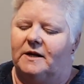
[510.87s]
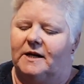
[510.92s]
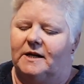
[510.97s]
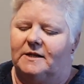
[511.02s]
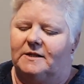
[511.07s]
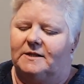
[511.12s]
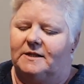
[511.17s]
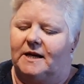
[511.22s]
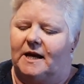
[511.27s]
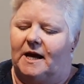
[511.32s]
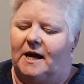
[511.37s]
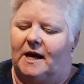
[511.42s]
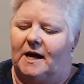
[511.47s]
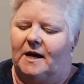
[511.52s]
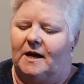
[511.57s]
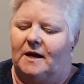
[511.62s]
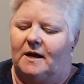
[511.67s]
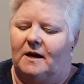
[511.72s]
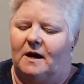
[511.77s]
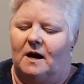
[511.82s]
It's
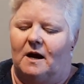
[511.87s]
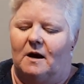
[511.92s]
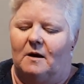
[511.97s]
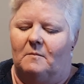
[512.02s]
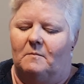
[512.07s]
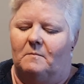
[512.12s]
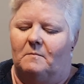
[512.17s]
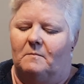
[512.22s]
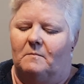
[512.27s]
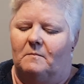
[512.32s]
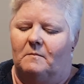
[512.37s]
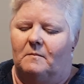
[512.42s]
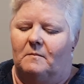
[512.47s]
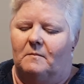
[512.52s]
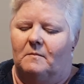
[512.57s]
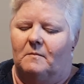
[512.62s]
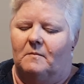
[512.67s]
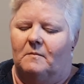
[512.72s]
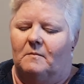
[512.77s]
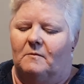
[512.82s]
a um,
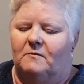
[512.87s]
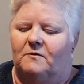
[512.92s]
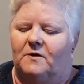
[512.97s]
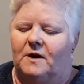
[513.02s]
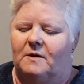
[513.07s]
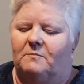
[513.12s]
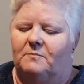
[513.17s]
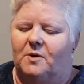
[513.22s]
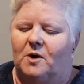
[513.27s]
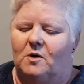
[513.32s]
front